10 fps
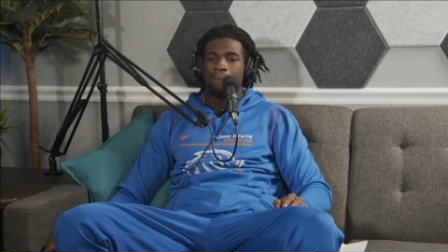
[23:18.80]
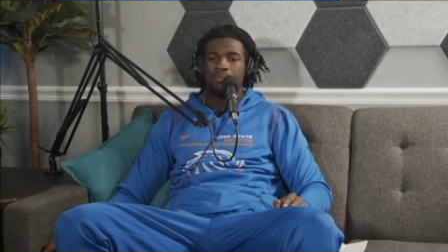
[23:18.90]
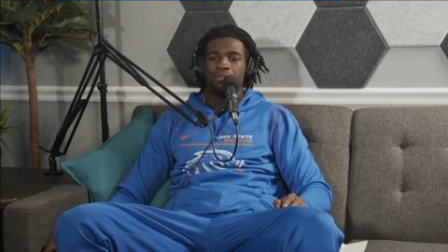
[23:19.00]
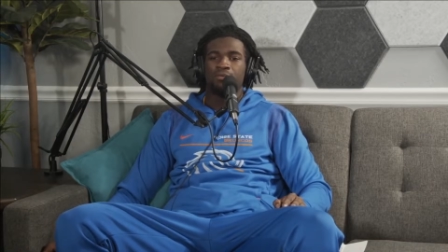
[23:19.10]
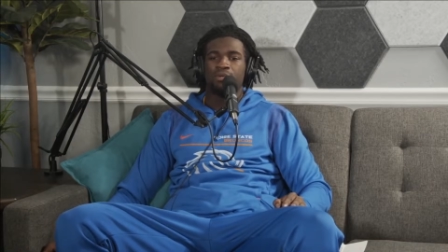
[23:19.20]

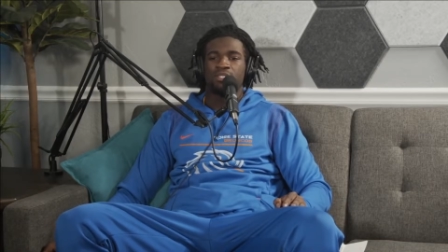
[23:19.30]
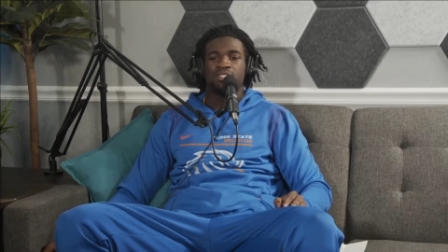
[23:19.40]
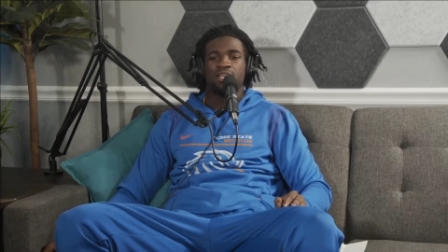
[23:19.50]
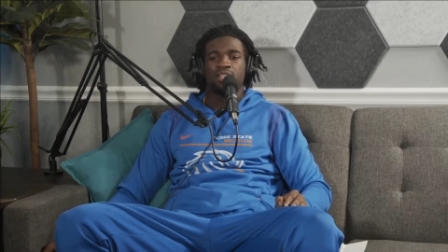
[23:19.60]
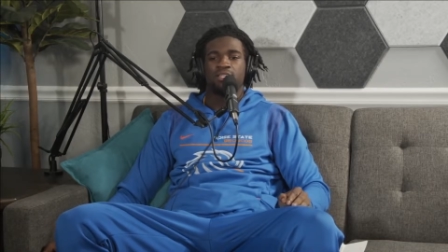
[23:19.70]
don't want to
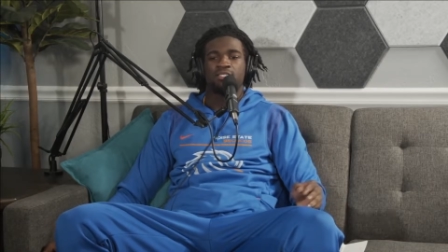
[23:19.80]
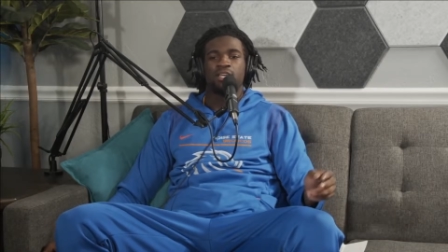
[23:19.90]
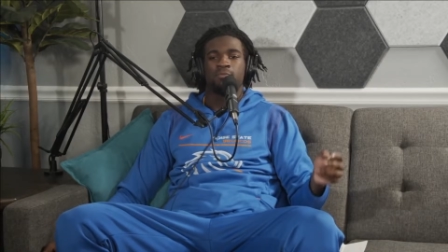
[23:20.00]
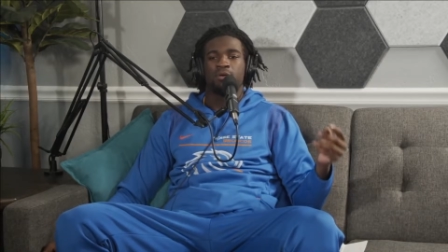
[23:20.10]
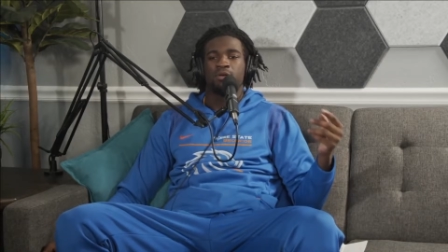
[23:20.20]
stay that
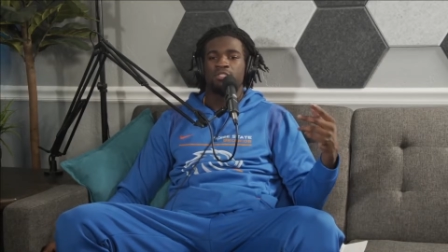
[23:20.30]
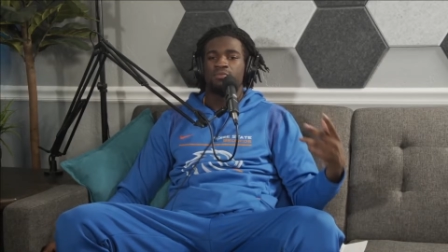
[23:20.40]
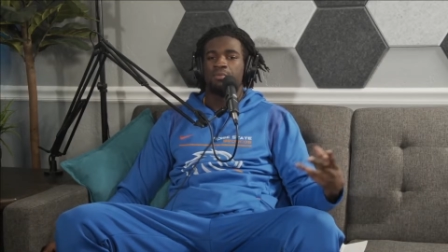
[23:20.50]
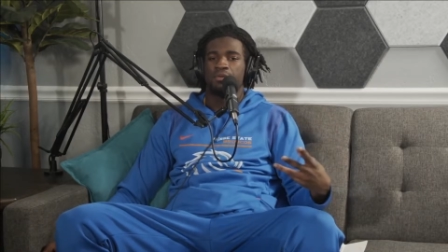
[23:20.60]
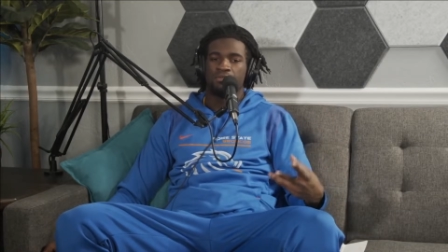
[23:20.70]
same person
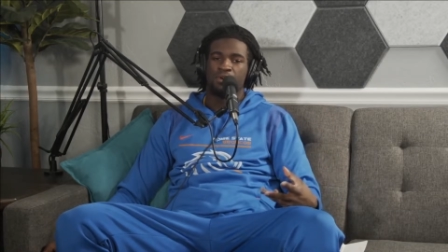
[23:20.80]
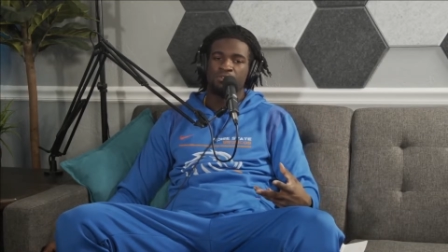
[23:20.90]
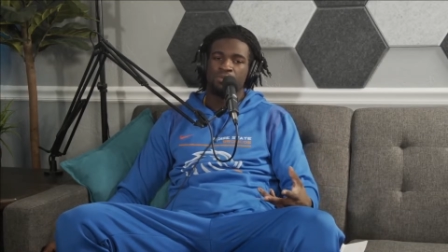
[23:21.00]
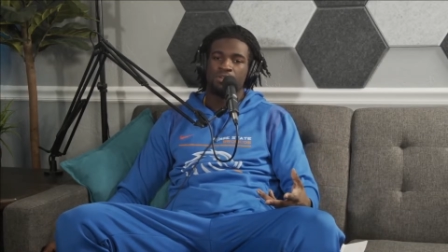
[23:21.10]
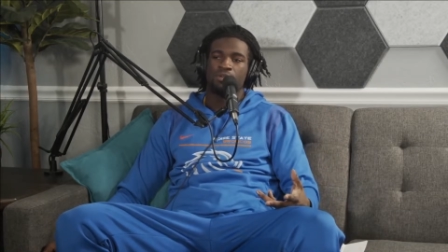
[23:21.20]
from your
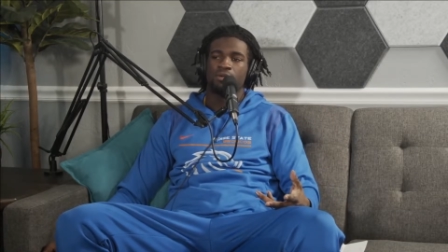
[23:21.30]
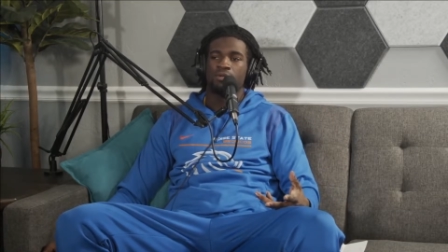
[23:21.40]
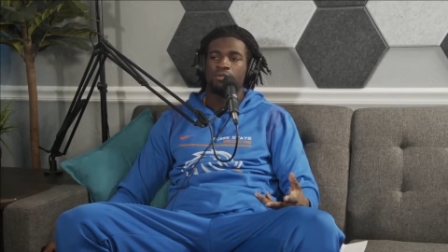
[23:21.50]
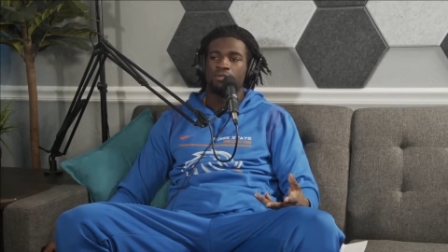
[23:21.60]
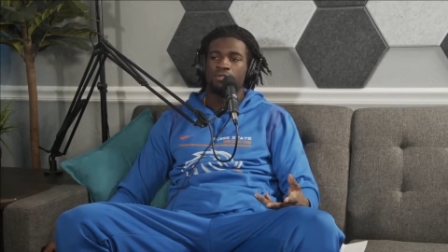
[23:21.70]
freshman year
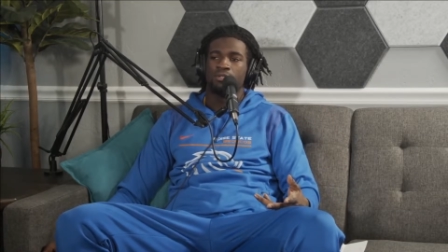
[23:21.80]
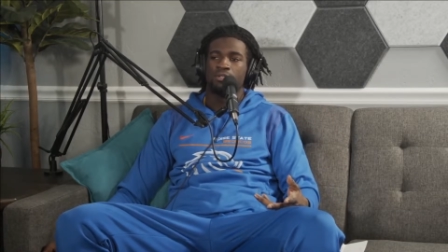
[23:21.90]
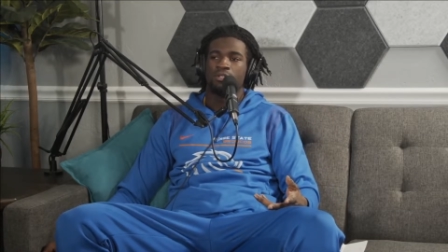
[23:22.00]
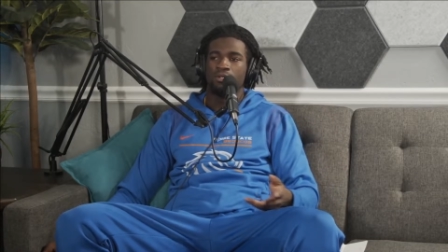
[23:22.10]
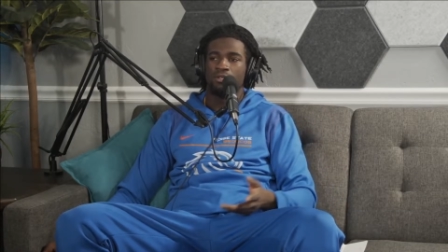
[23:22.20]

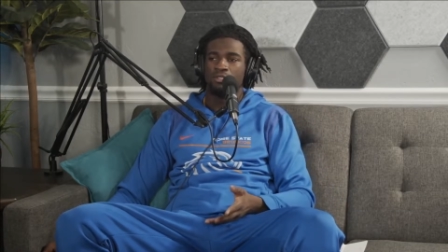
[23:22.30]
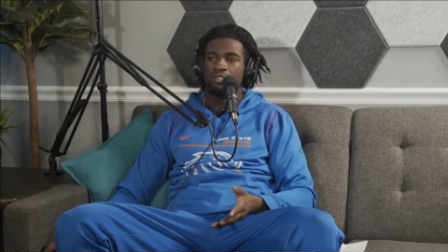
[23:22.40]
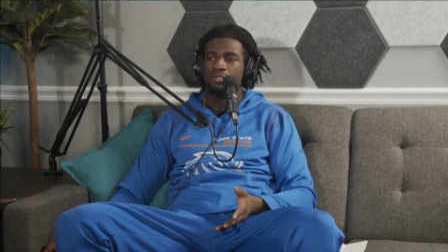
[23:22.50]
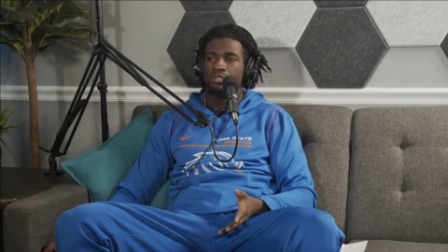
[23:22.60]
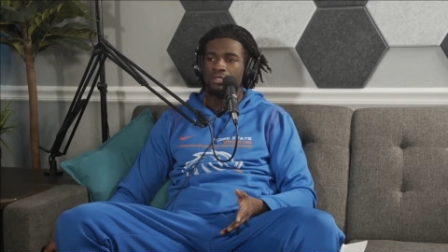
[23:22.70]
till your
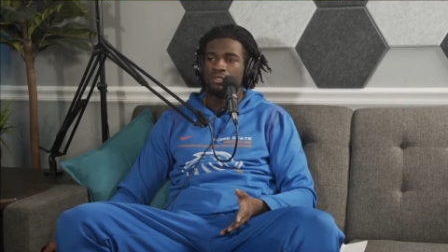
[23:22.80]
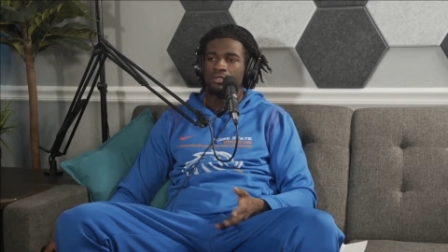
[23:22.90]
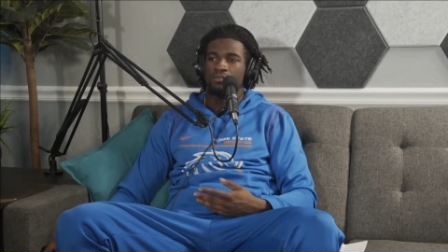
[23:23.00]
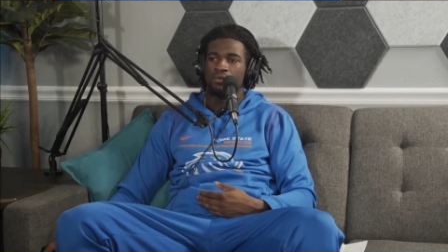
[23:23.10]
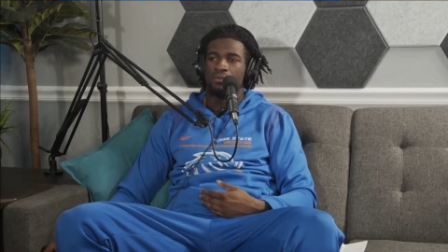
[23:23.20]
junior year,
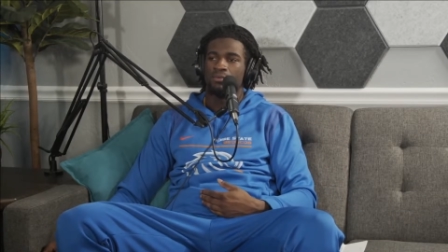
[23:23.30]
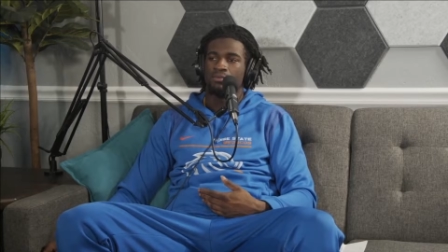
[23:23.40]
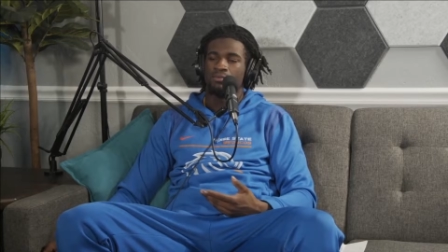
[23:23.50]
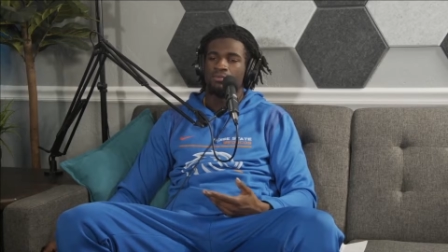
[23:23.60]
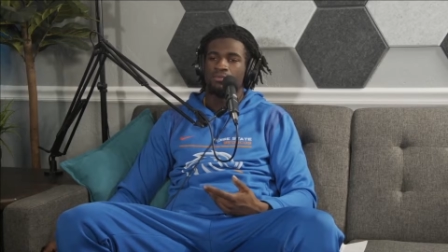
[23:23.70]

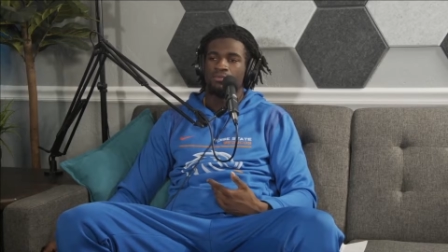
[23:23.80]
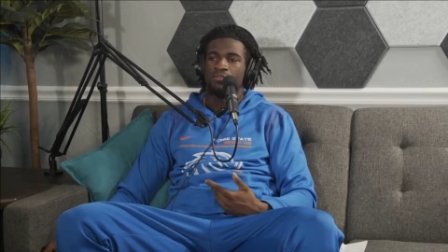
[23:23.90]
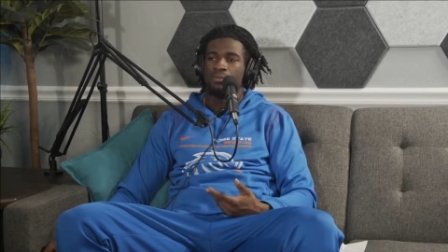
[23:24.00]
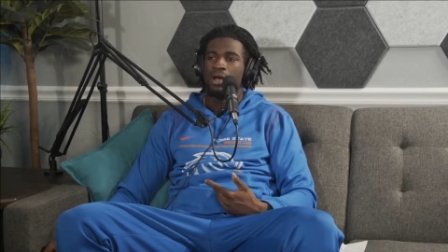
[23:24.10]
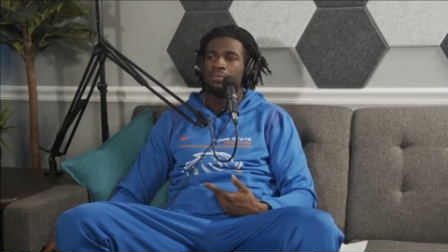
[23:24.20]
from
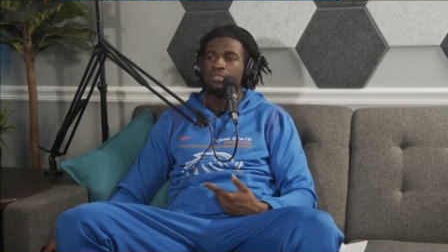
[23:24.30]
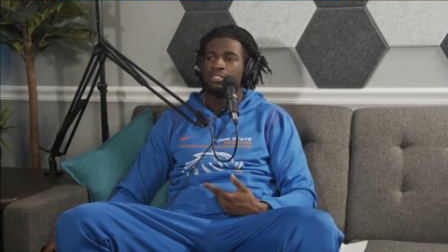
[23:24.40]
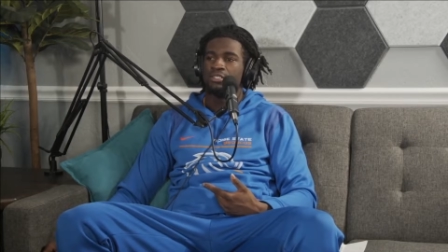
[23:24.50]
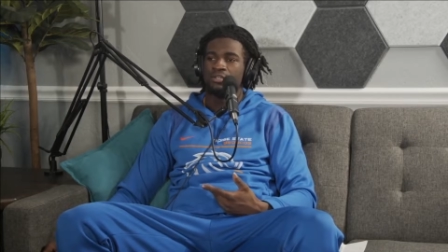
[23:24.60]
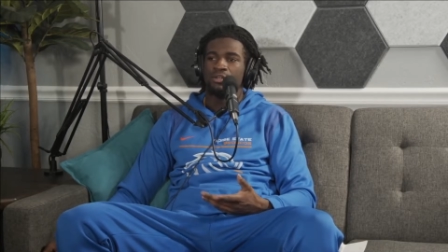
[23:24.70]
my
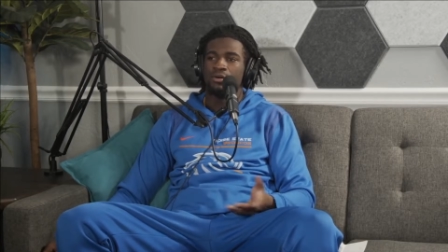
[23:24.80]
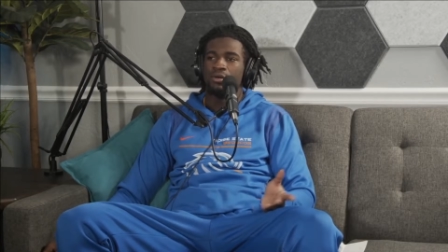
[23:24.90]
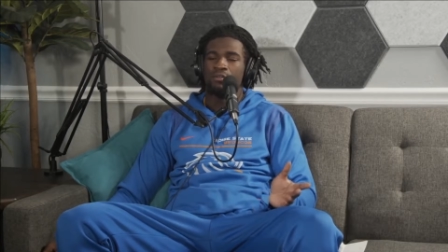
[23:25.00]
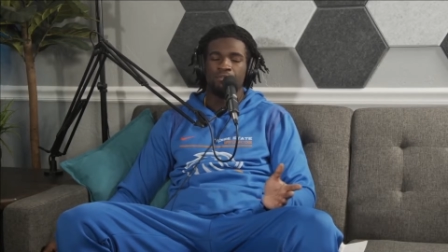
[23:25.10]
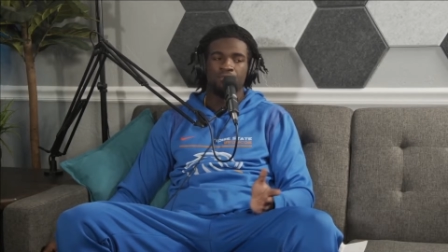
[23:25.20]
position. You don't.
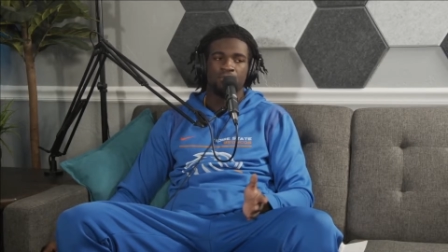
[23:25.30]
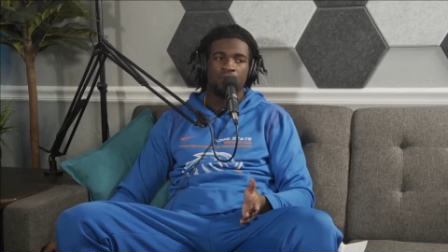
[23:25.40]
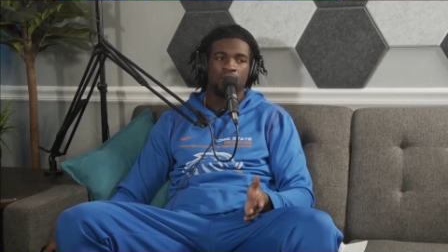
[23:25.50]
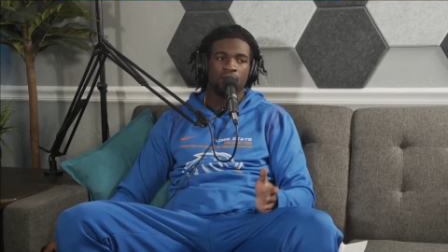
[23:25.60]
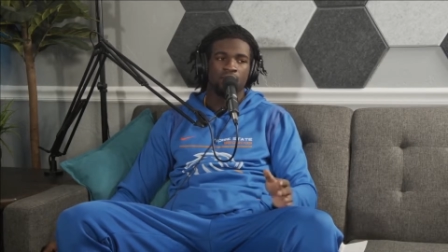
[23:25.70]
If you do
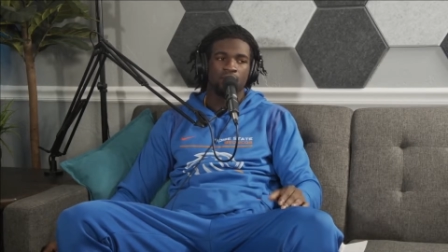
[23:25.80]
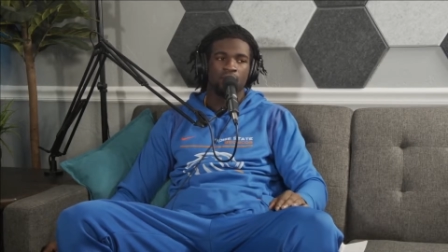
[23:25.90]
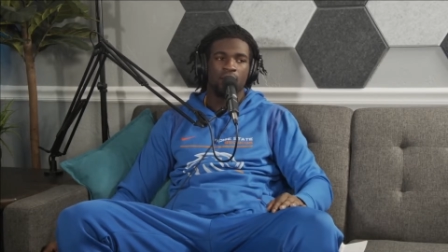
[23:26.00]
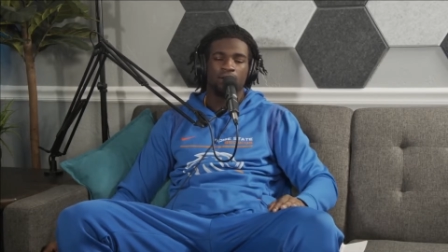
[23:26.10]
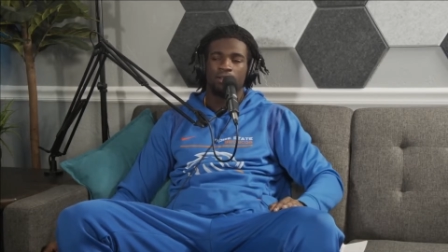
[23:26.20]
that, you're
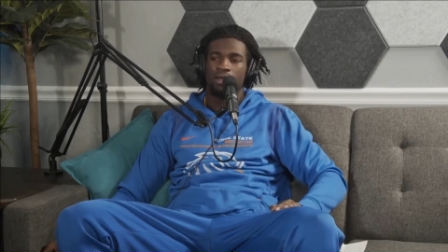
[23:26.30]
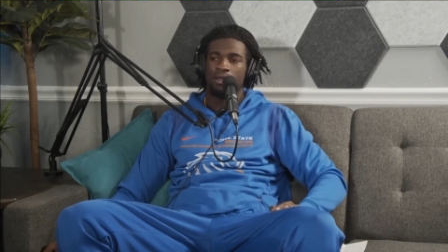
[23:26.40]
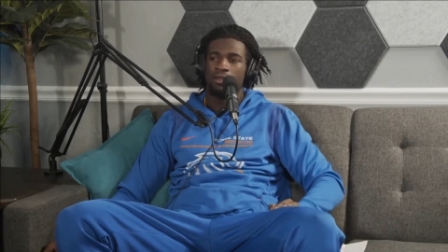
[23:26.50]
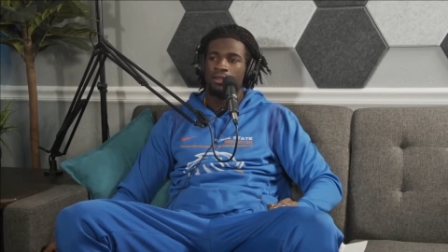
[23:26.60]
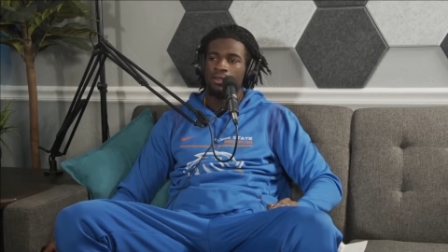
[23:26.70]
kind of
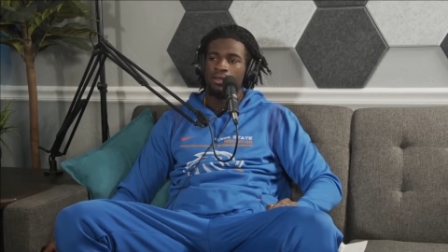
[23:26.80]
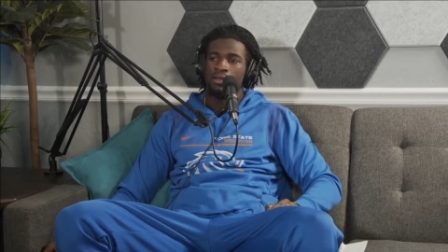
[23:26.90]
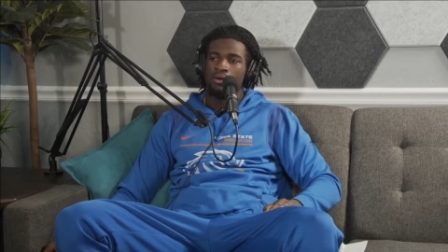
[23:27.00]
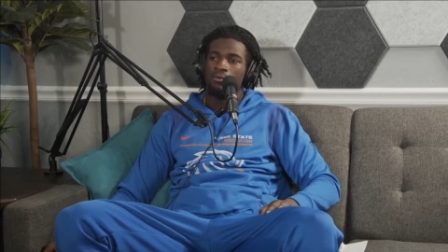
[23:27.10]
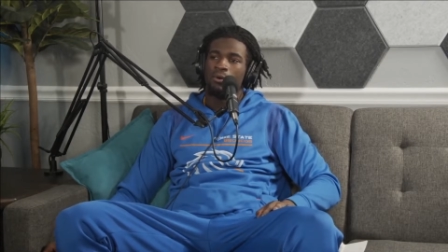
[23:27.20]
like,
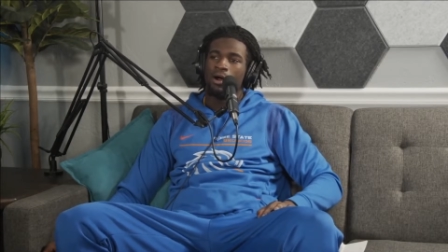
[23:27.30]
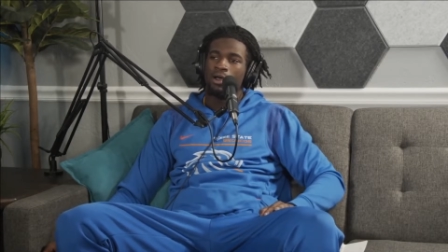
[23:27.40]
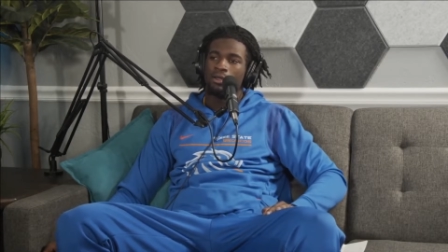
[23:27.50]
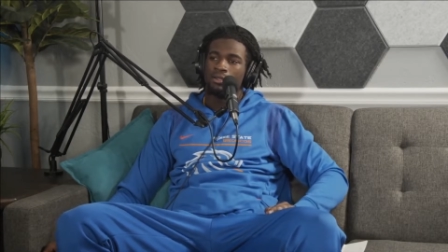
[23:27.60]
why?